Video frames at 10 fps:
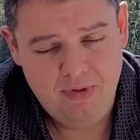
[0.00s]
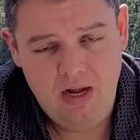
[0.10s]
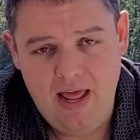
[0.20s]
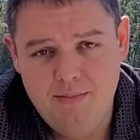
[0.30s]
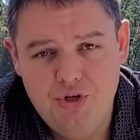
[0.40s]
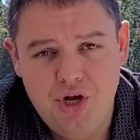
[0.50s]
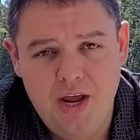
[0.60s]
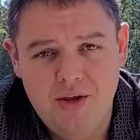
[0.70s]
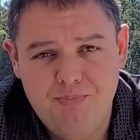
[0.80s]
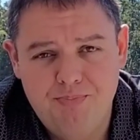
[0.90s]
Lamb
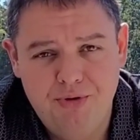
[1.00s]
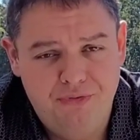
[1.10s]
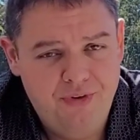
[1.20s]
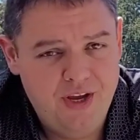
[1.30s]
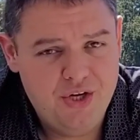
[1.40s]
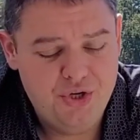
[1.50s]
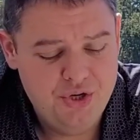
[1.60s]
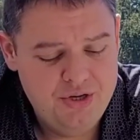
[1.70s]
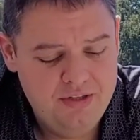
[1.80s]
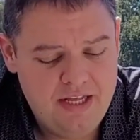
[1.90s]
shank
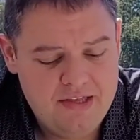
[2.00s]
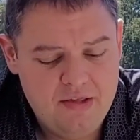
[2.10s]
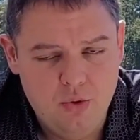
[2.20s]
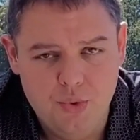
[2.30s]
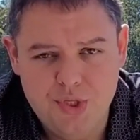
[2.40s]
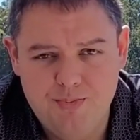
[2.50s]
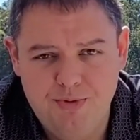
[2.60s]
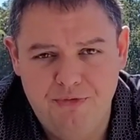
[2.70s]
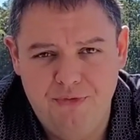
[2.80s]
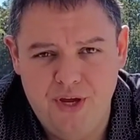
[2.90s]
perfection, that sauce
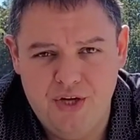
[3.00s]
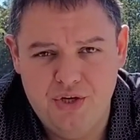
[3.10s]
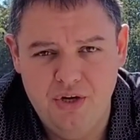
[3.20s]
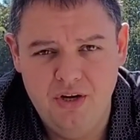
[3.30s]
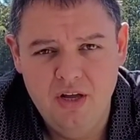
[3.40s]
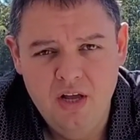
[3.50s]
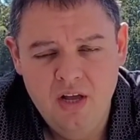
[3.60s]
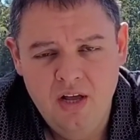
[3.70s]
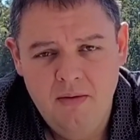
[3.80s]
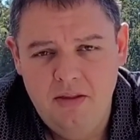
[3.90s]
perfection,
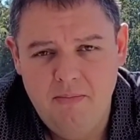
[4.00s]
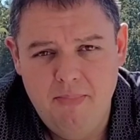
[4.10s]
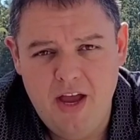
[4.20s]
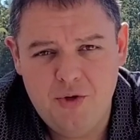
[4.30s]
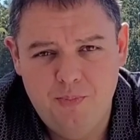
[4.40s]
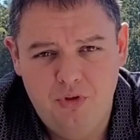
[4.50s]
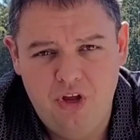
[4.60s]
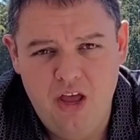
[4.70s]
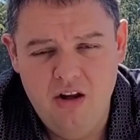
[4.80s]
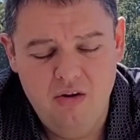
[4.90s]
the mashed
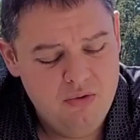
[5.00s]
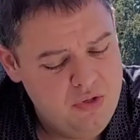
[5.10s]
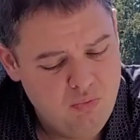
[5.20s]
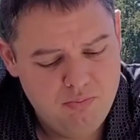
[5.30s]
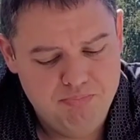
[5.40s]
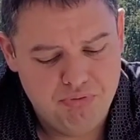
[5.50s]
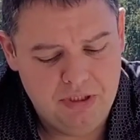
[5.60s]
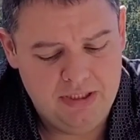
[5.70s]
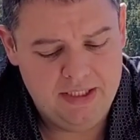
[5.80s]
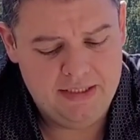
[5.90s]
potatoes were
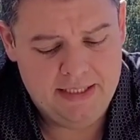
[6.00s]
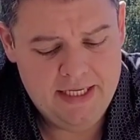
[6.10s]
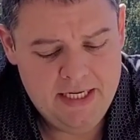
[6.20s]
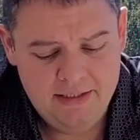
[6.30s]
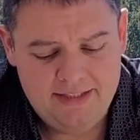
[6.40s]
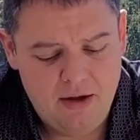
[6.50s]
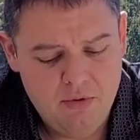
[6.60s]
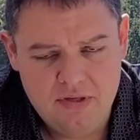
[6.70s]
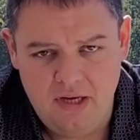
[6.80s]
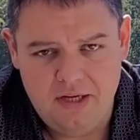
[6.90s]
brilliant. That
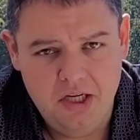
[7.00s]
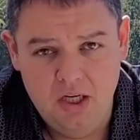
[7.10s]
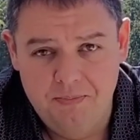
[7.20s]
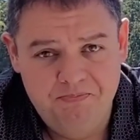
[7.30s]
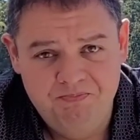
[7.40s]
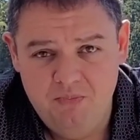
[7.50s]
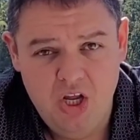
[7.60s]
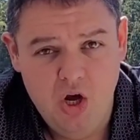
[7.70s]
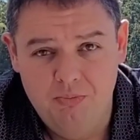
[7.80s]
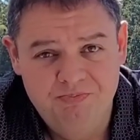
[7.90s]
was like a,
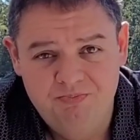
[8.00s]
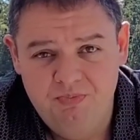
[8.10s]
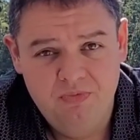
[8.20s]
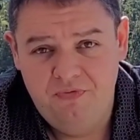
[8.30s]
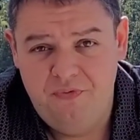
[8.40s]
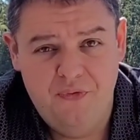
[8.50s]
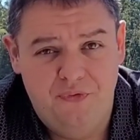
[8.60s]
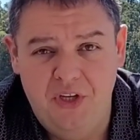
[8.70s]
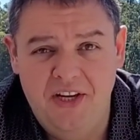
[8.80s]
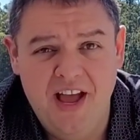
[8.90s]
you know,
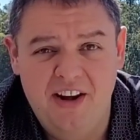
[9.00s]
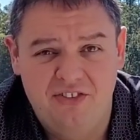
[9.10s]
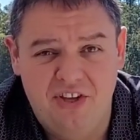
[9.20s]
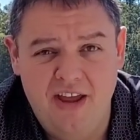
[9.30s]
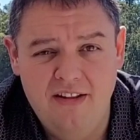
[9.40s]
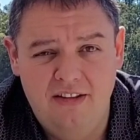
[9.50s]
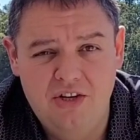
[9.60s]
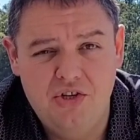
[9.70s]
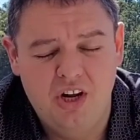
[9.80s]
15 out of 10 dish.